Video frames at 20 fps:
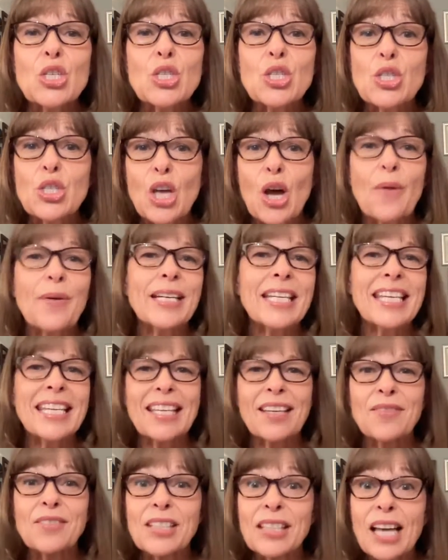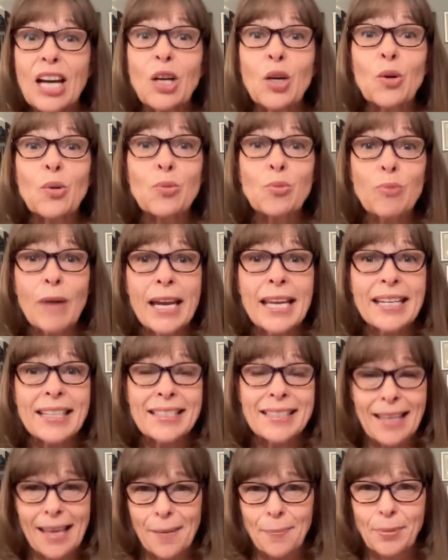So, and he gives a great
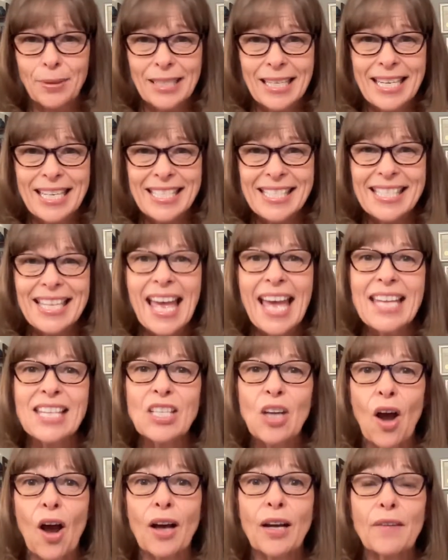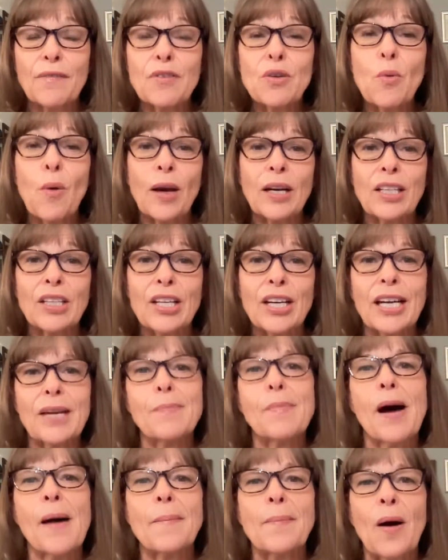example in his TED Talk. If you want to look
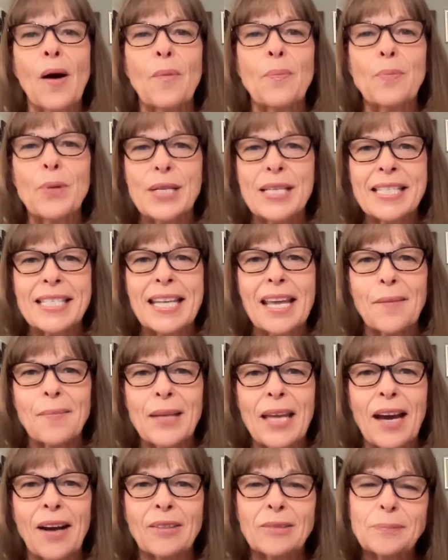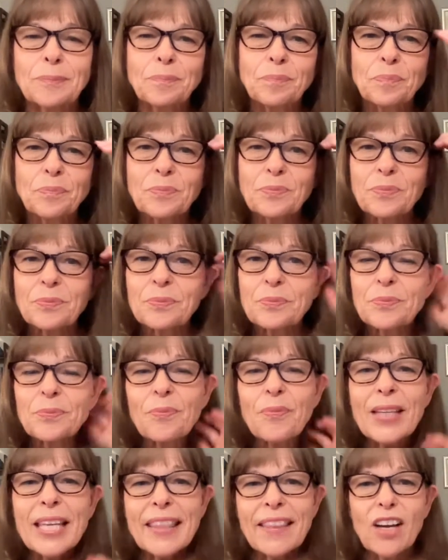him up, I'll put his name down
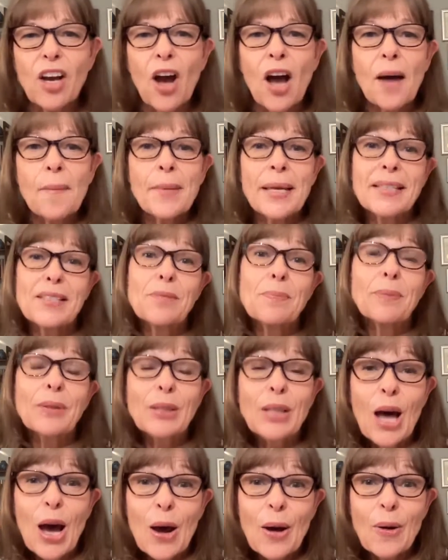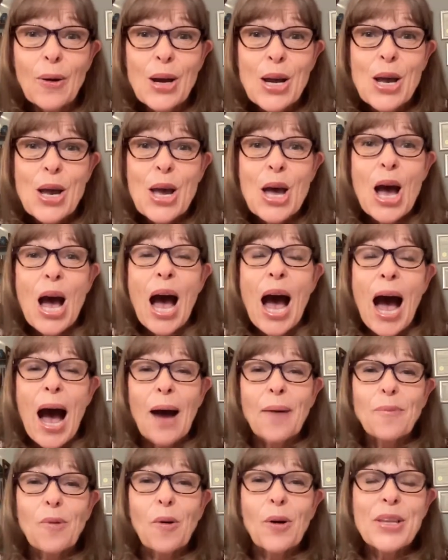in the comments below
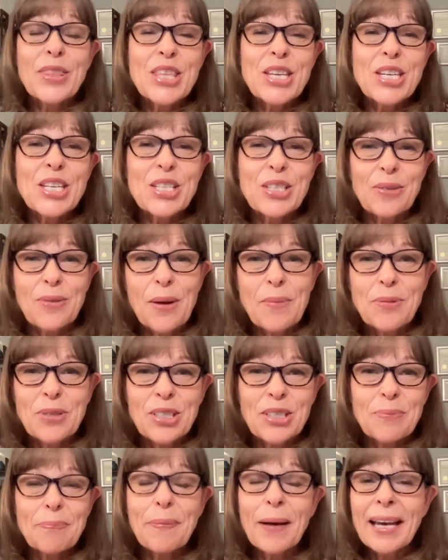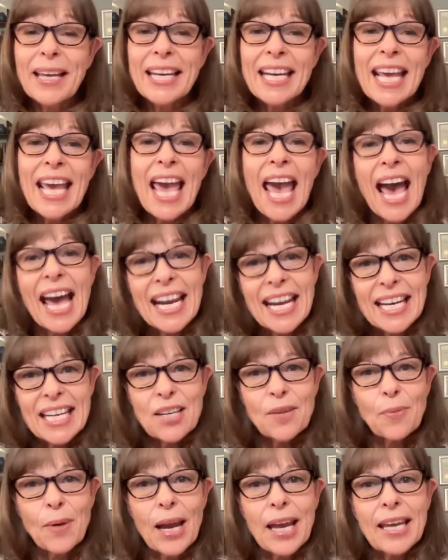um, or in the description. But at
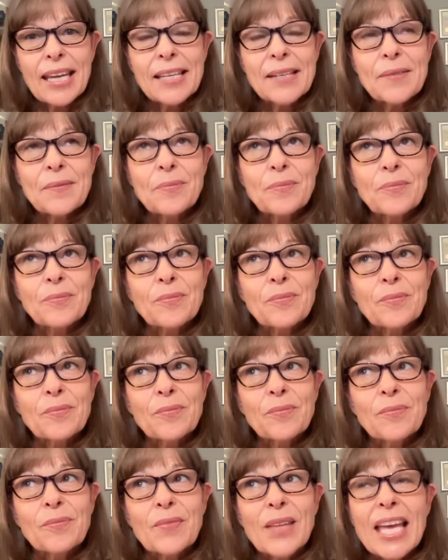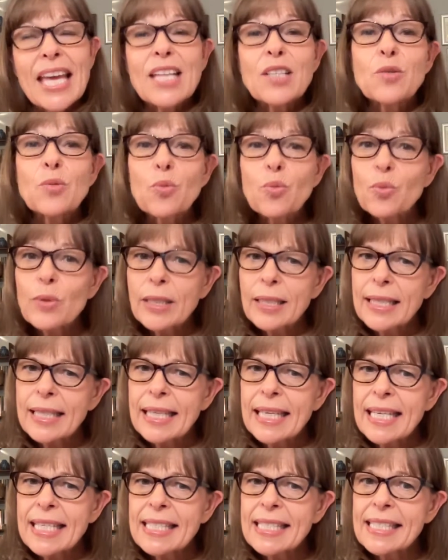any rate, it's
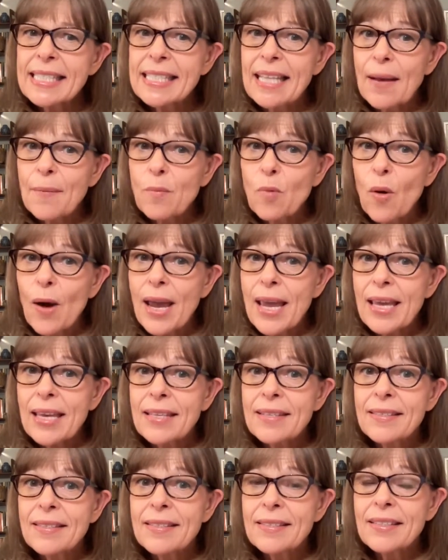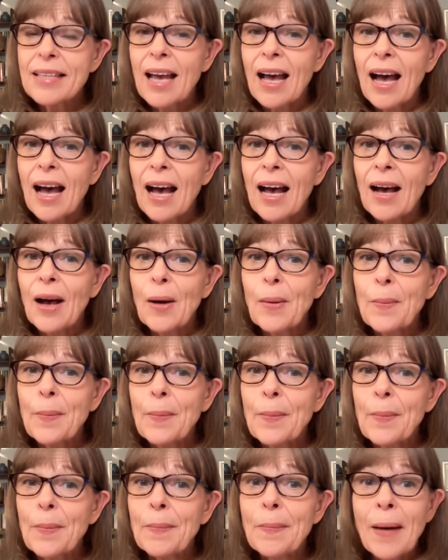really in some ways
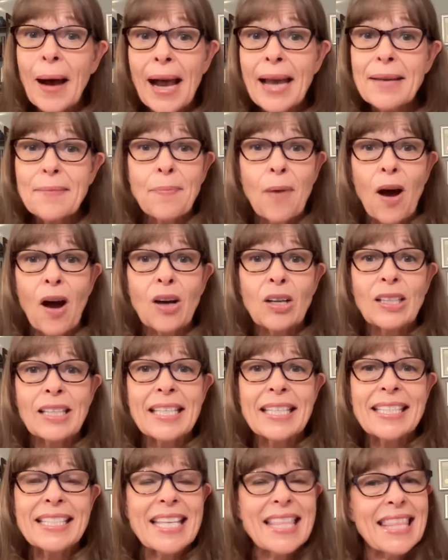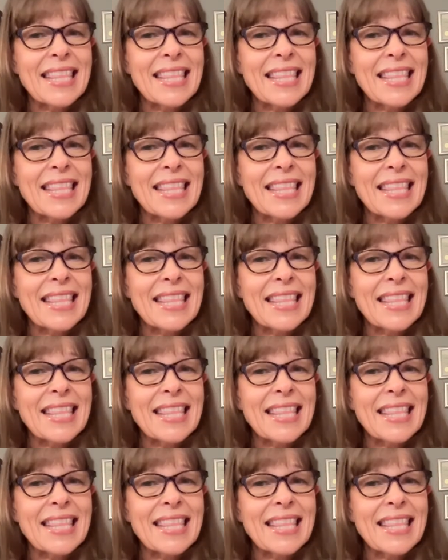um, mind boggling to